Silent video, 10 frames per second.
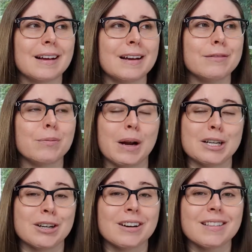kind of
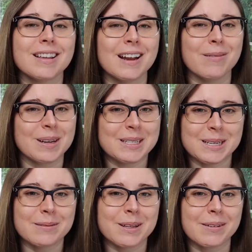pressure than I want to
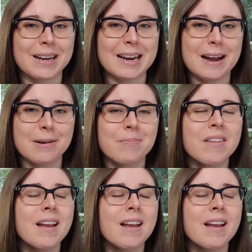deal with right now.